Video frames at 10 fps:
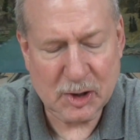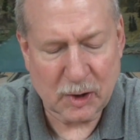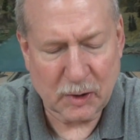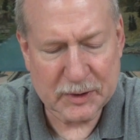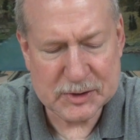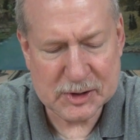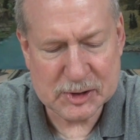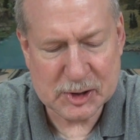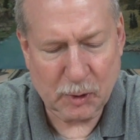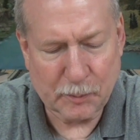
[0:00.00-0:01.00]
All this is
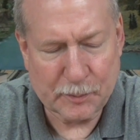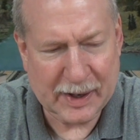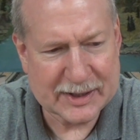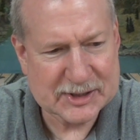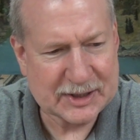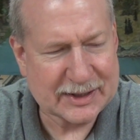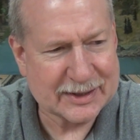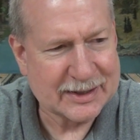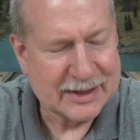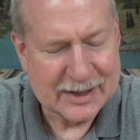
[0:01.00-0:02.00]
so basic,
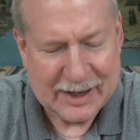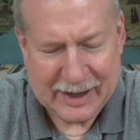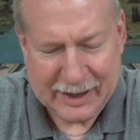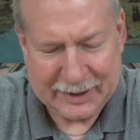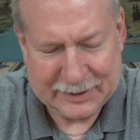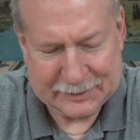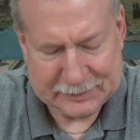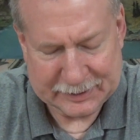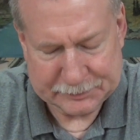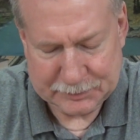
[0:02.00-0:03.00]
and and
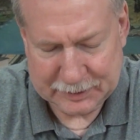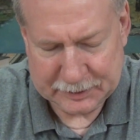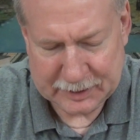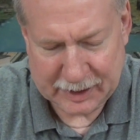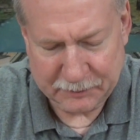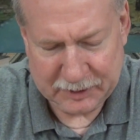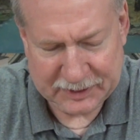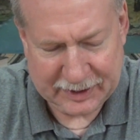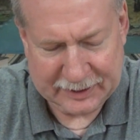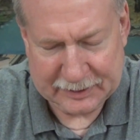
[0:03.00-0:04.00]
and, and
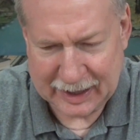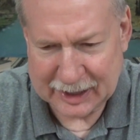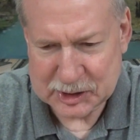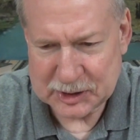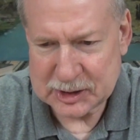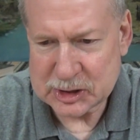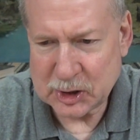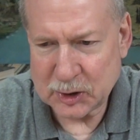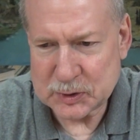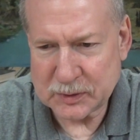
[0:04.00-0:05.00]
everything actually
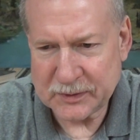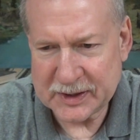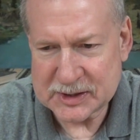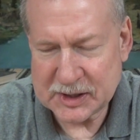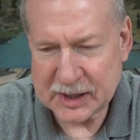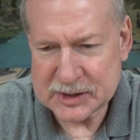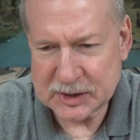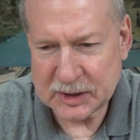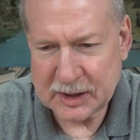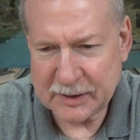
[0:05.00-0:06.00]
starts with this, doesn't it?